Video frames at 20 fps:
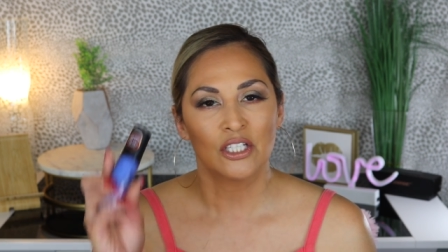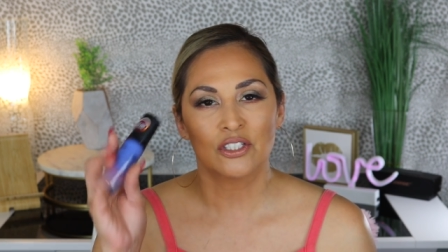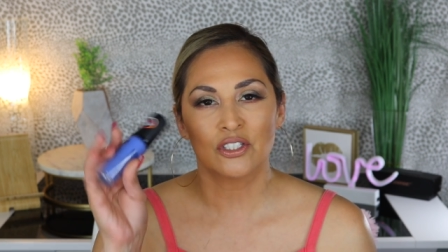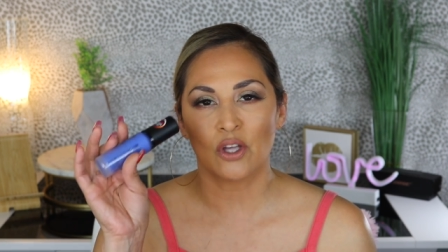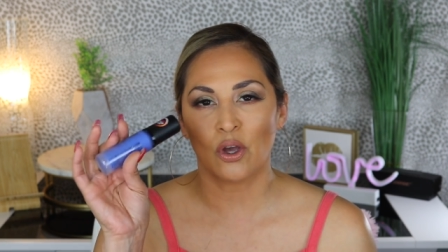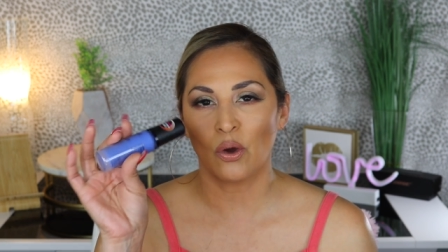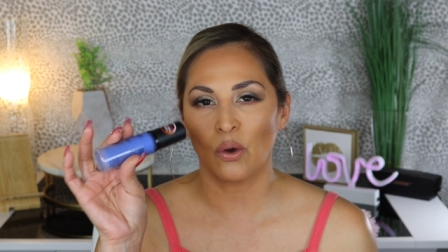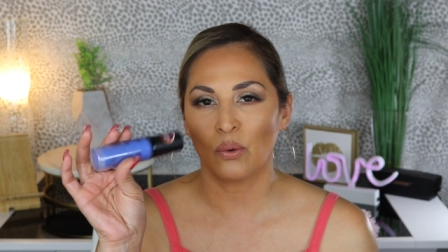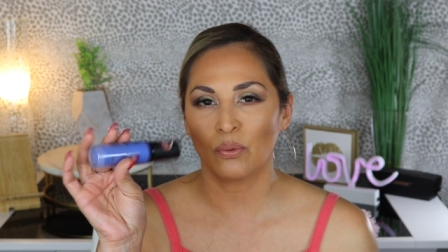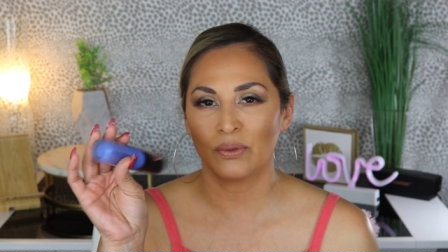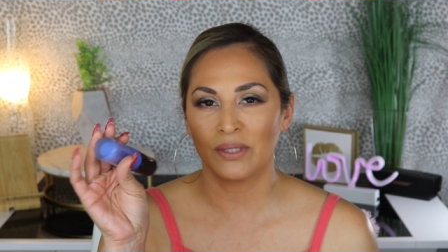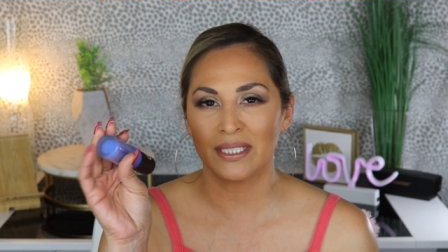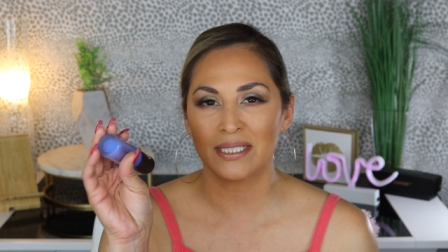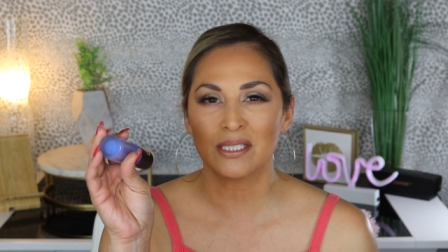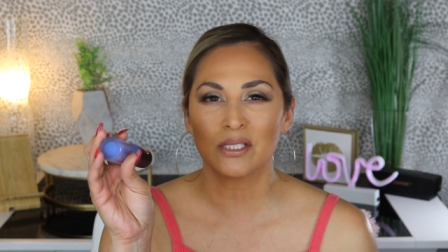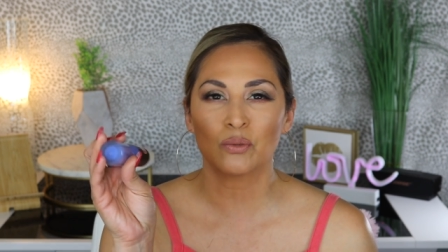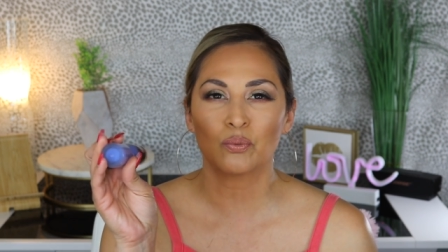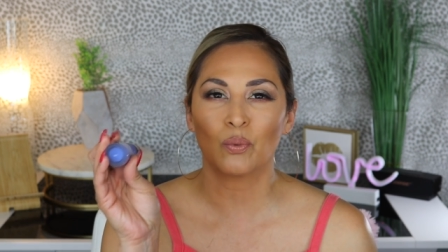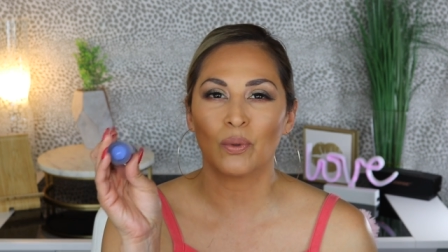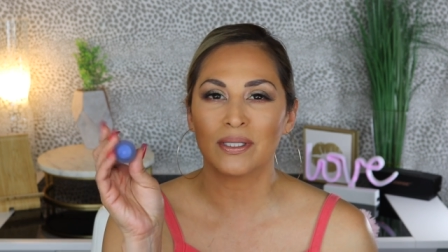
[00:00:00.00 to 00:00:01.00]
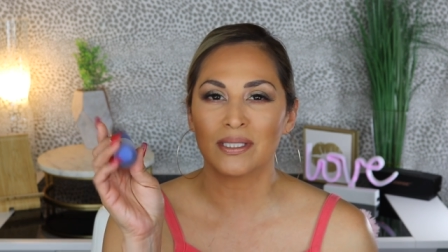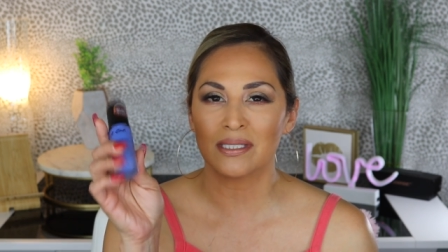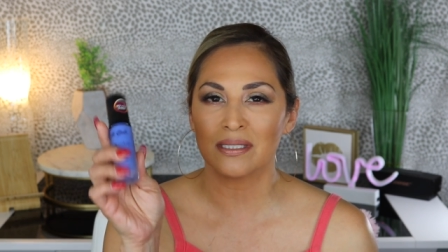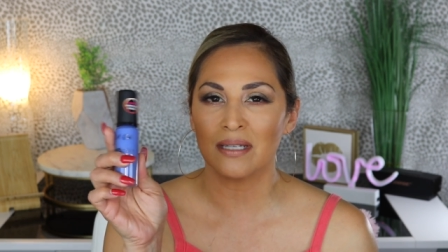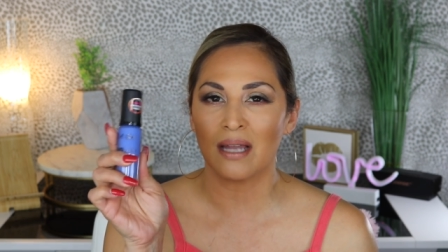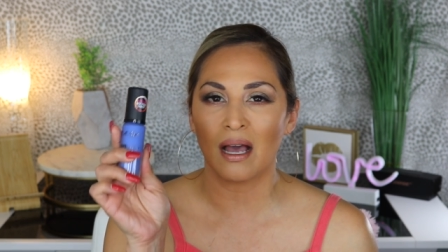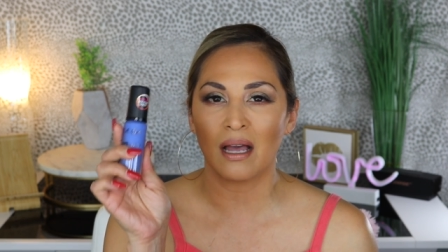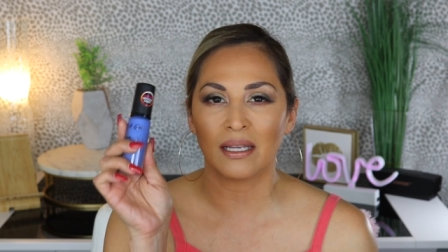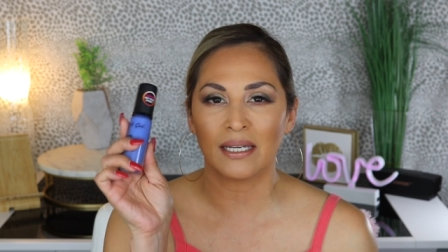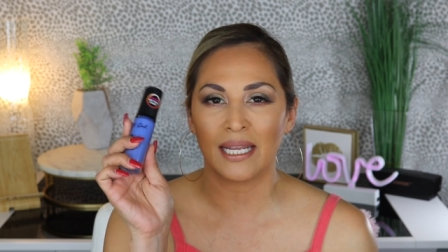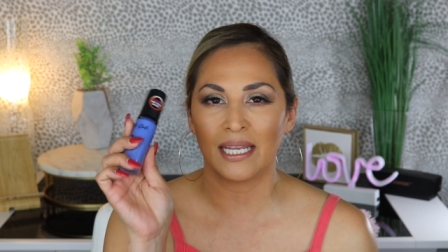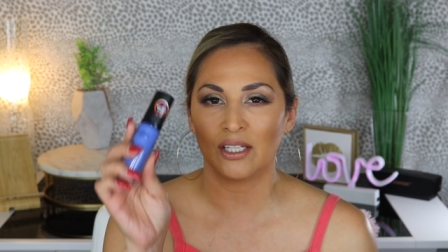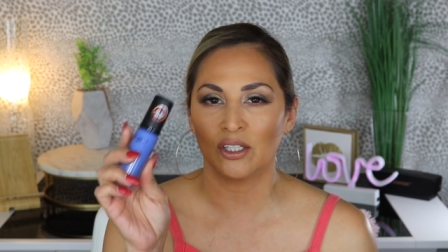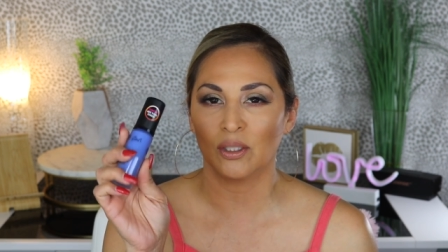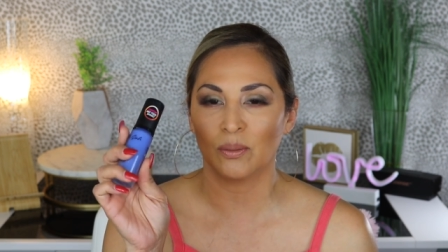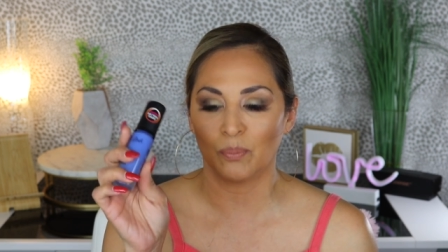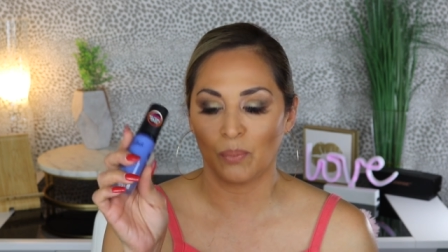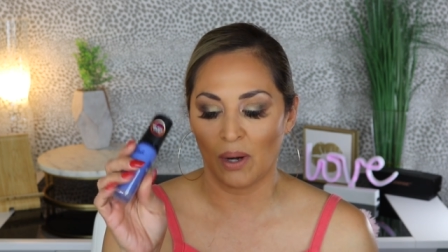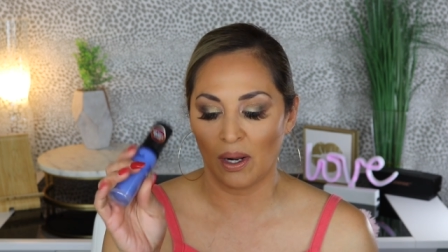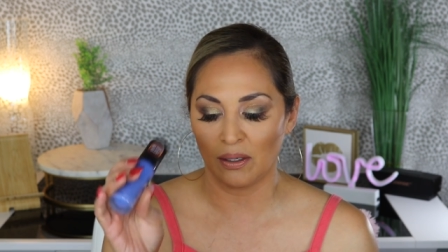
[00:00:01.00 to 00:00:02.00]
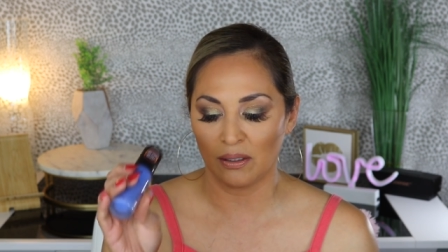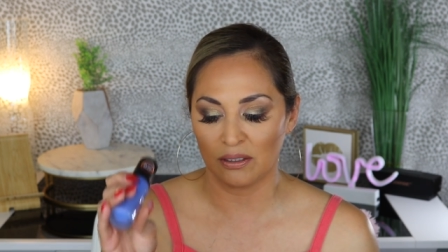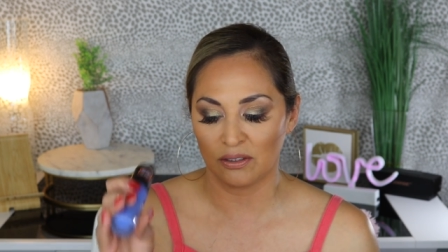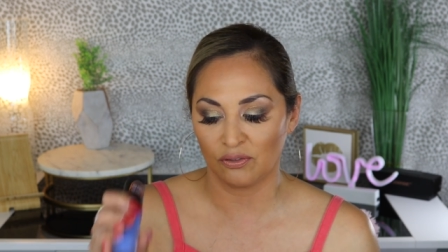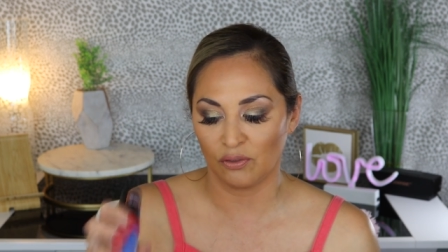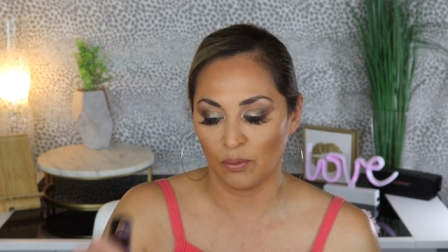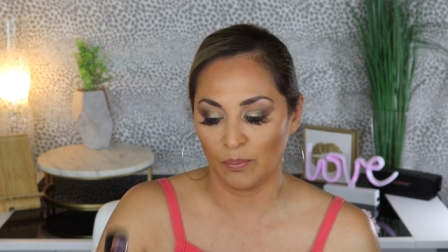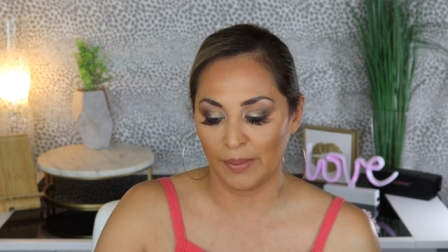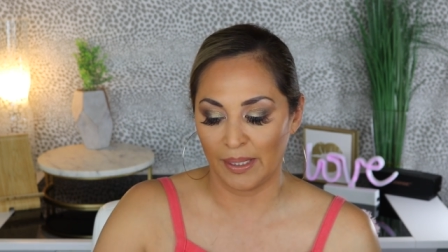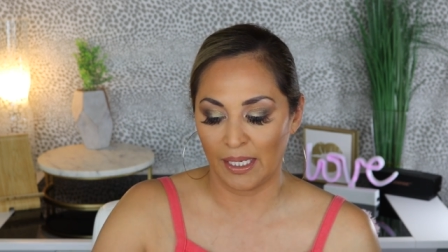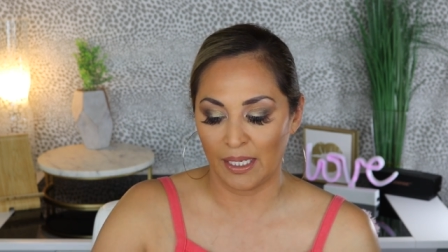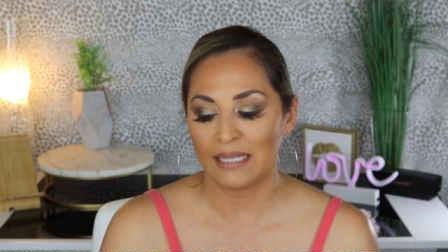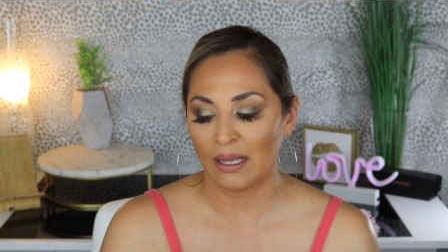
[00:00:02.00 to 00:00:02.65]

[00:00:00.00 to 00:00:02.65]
So this was not a good product for me.